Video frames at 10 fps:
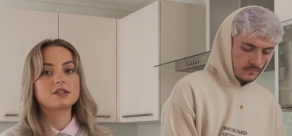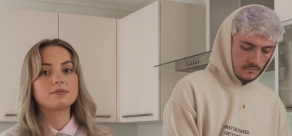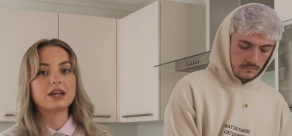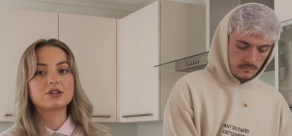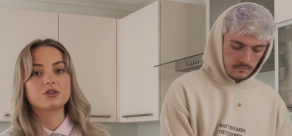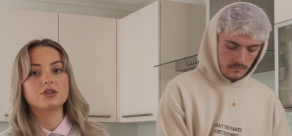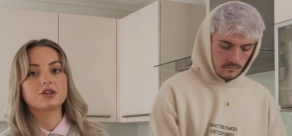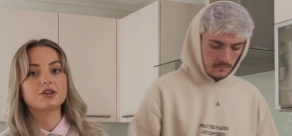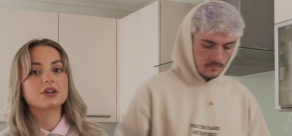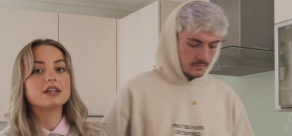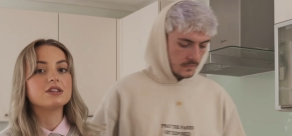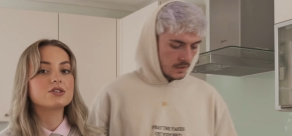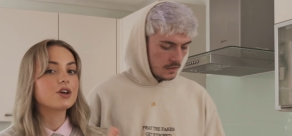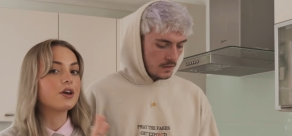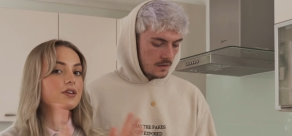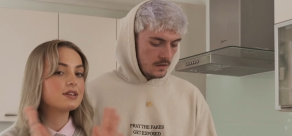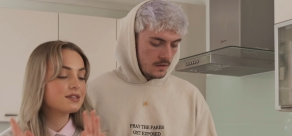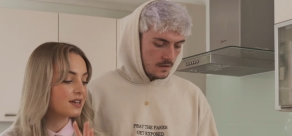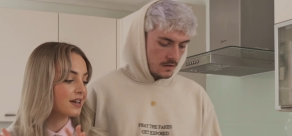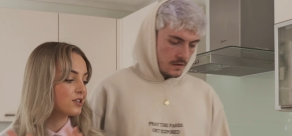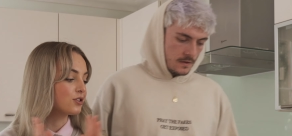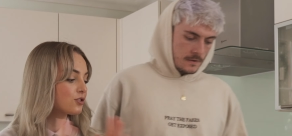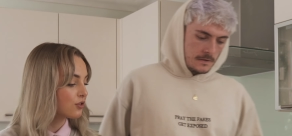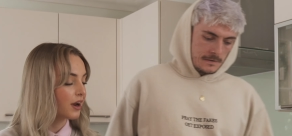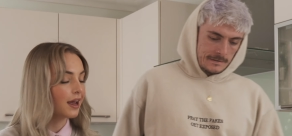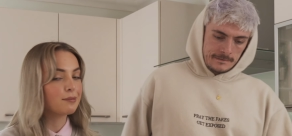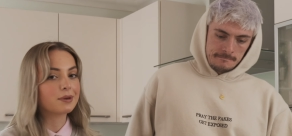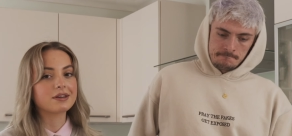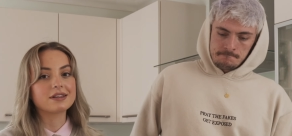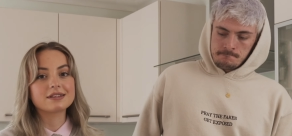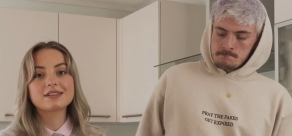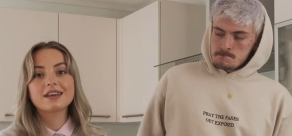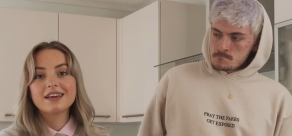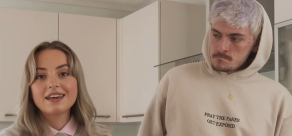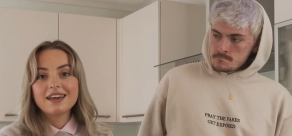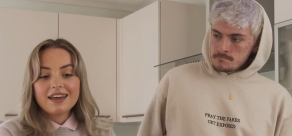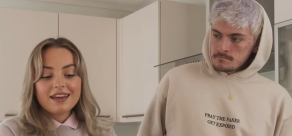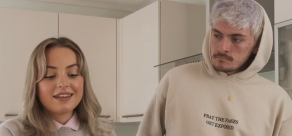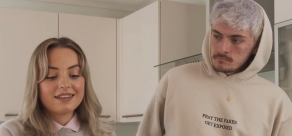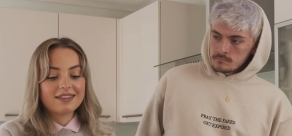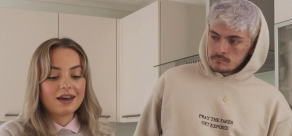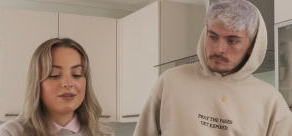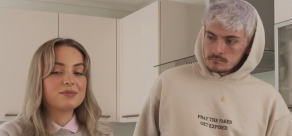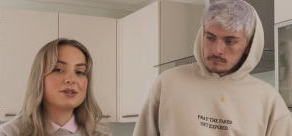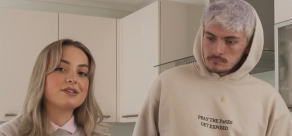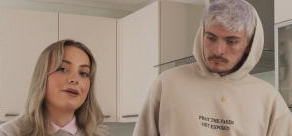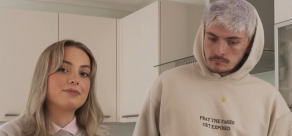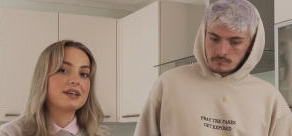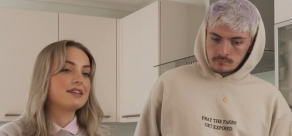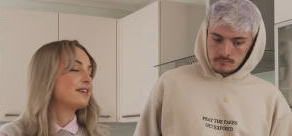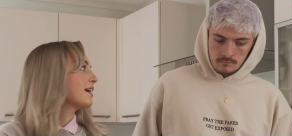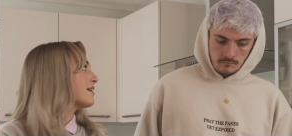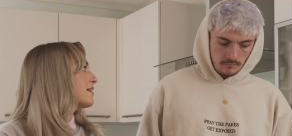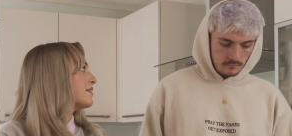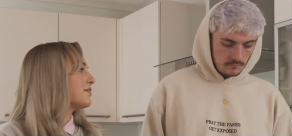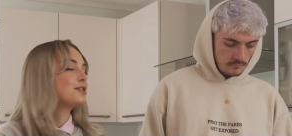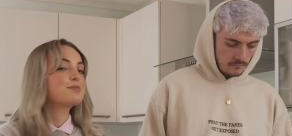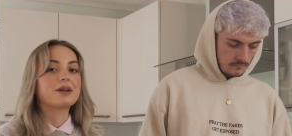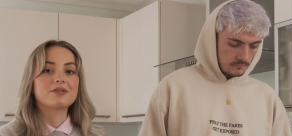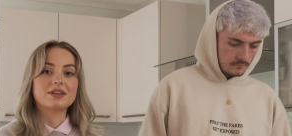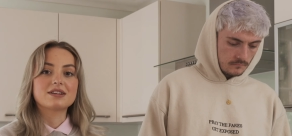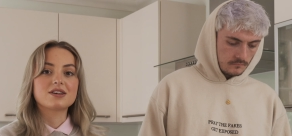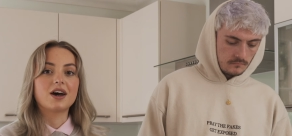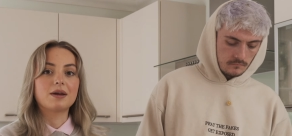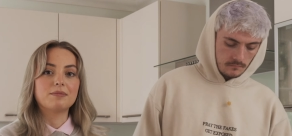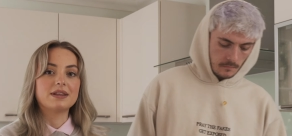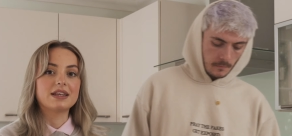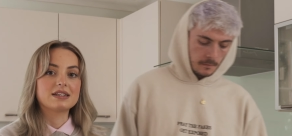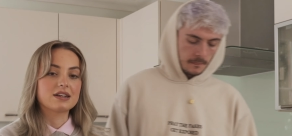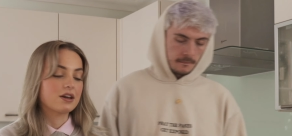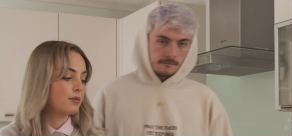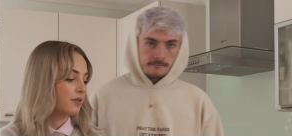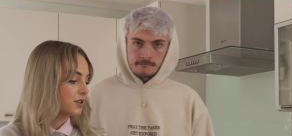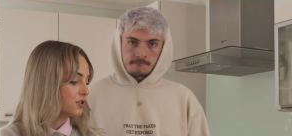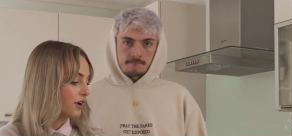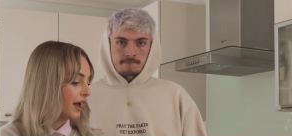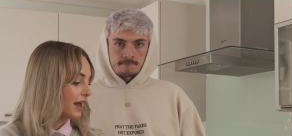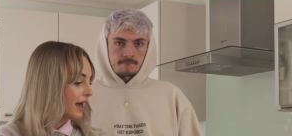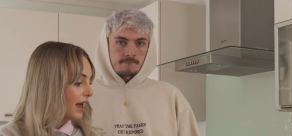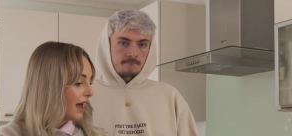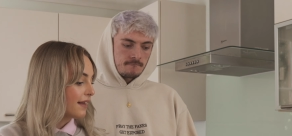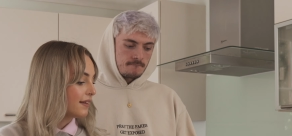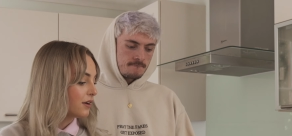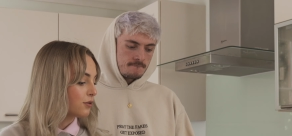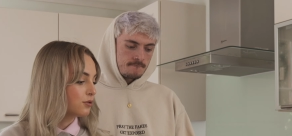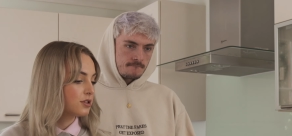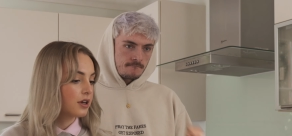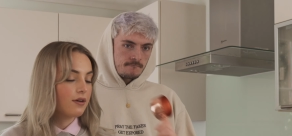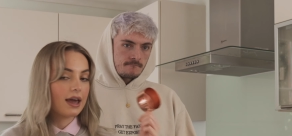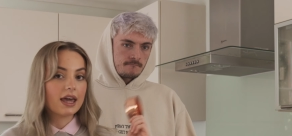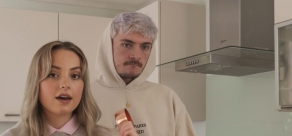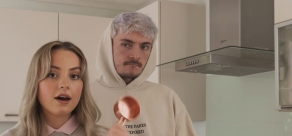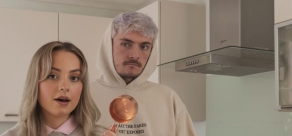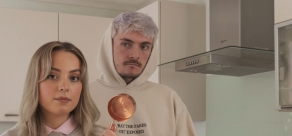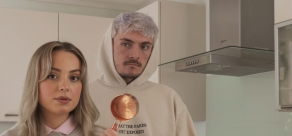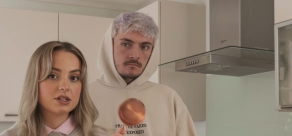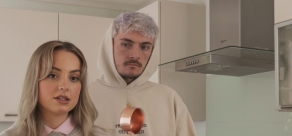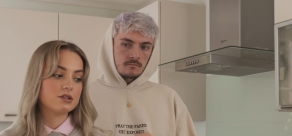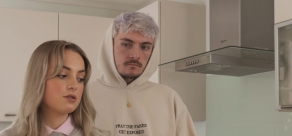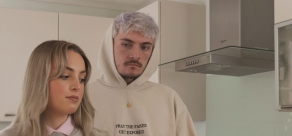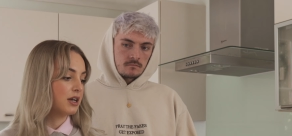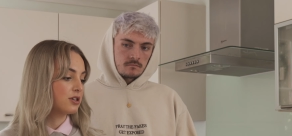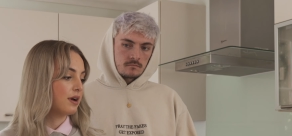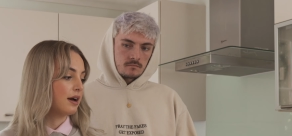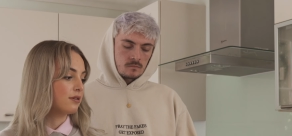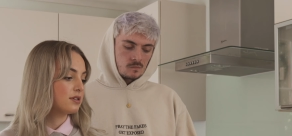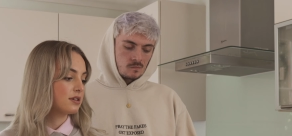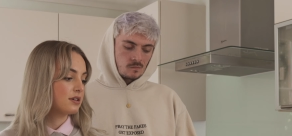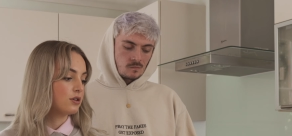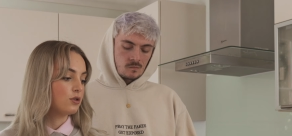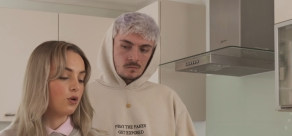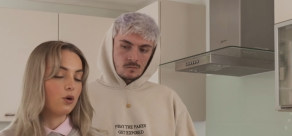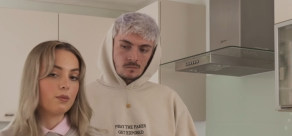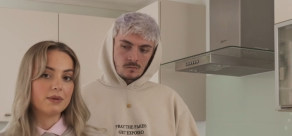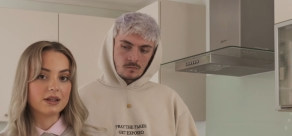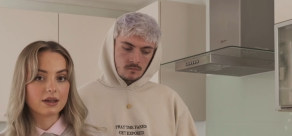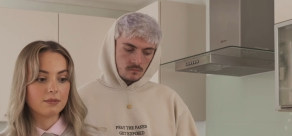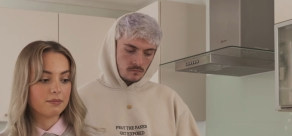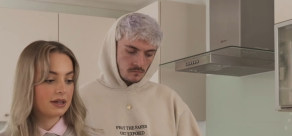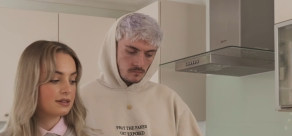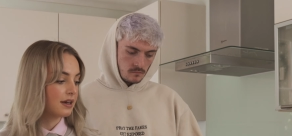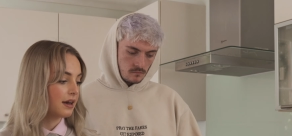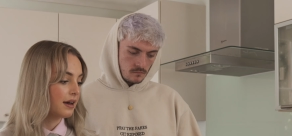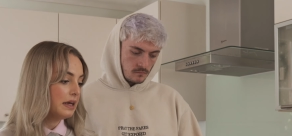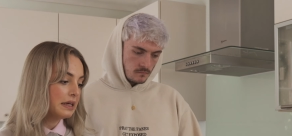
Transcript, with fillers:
Speaker 1: to make sure the cookies don't stick to the tray because that would be so upsetting if you'd spent all that time and they didn't come off the tray. And then also a cup just to measure out your milk and butter.